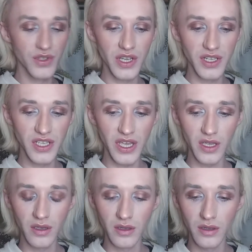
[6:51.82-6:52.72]
I gonna say?
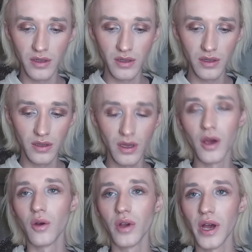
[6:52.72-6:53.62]

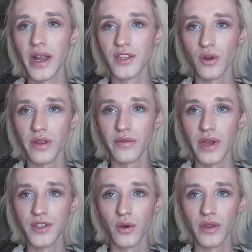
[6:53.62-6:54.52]
Oh god, I
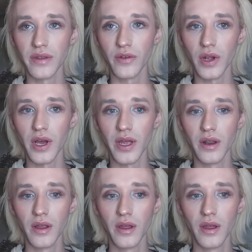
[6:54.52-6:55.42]
totally forgot.
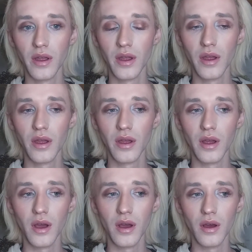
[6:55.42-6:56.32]

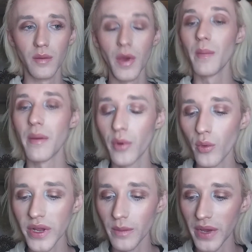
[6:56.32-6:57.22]
My
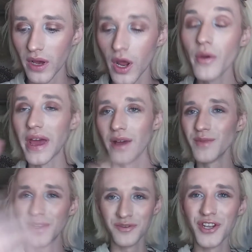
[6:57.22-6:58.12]
point about, oh yeah,
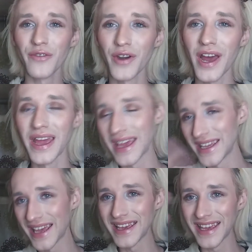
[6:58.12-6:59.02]
Jennifer and I,
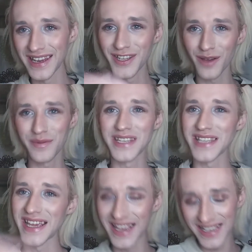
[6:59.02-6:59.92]
aka Candy Cupcakes,
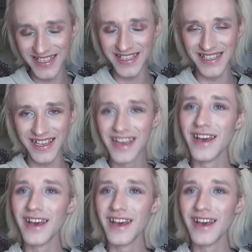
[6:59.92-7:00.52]
aka CC.